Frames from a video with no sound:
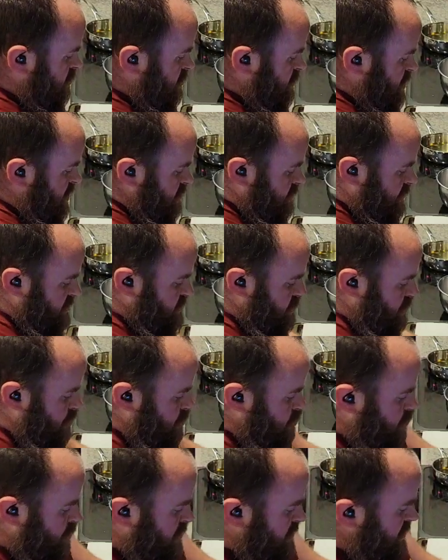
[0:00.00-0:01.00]
That way it's
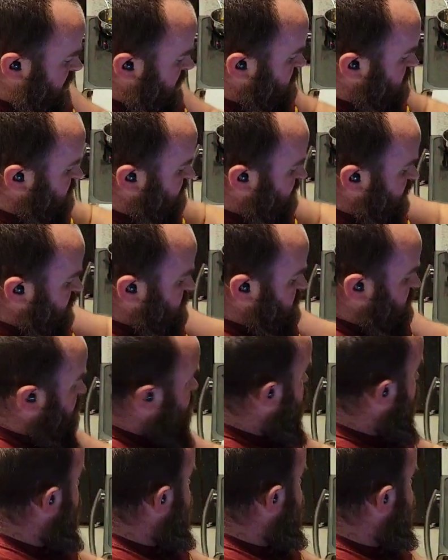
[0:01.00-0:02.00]
all organized. It's very
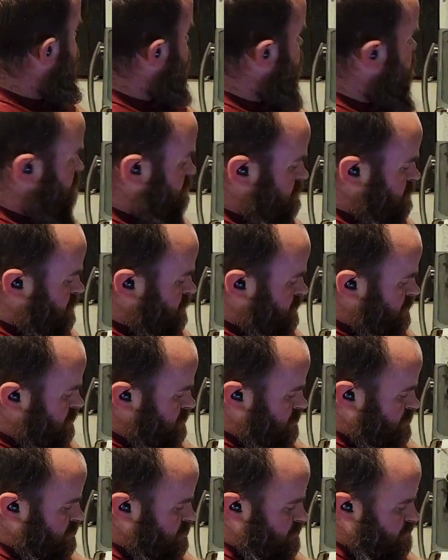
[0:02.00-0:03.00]
simple.
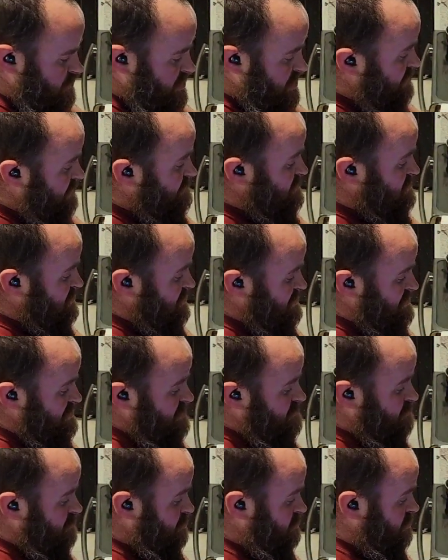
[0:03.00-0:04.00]
Yeah, I've been saying
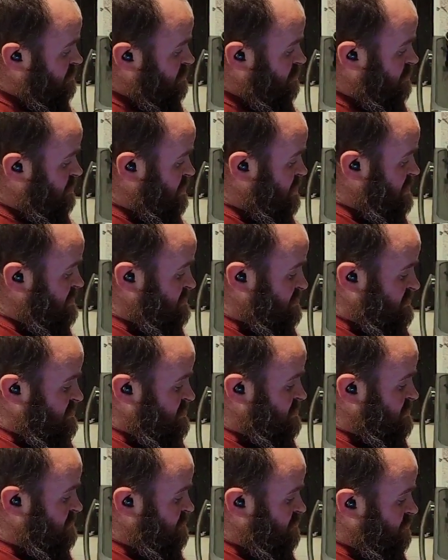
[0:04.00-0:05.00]
that word a lot,
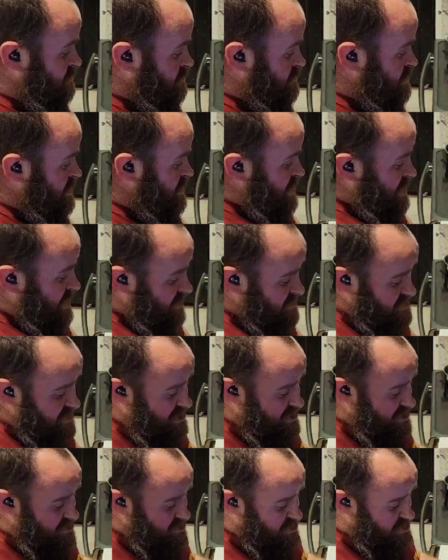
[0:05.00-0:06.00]
simple. I'd
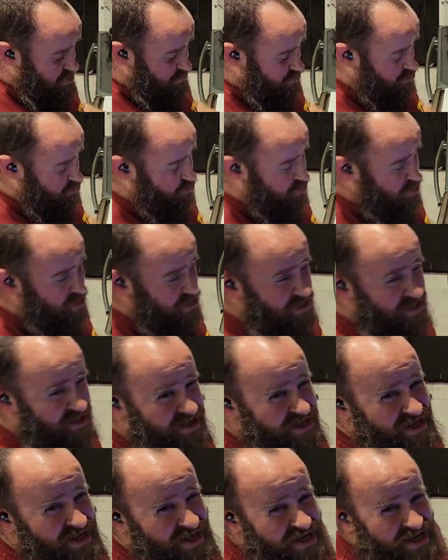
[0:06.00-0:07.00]
say it's simple, but
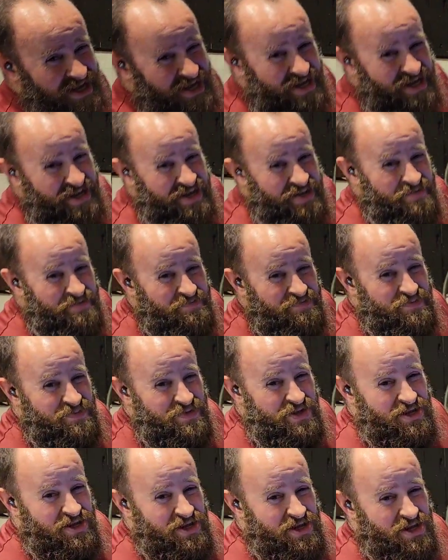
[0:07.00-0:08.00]

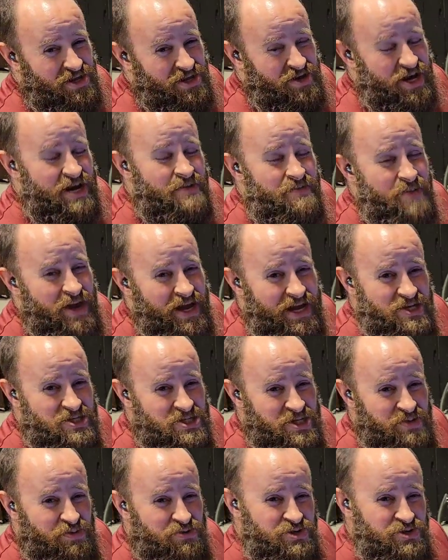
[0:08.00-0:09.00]
you got to make it
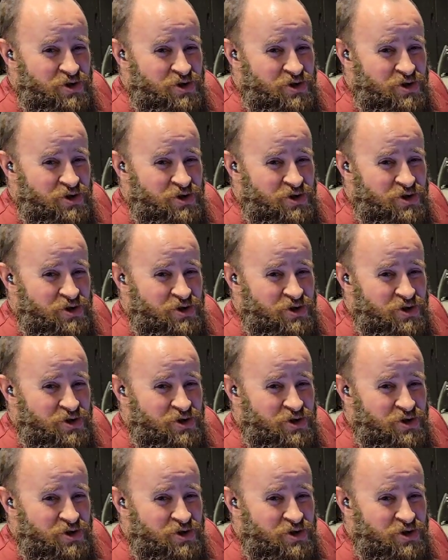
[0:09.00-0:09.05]
simple.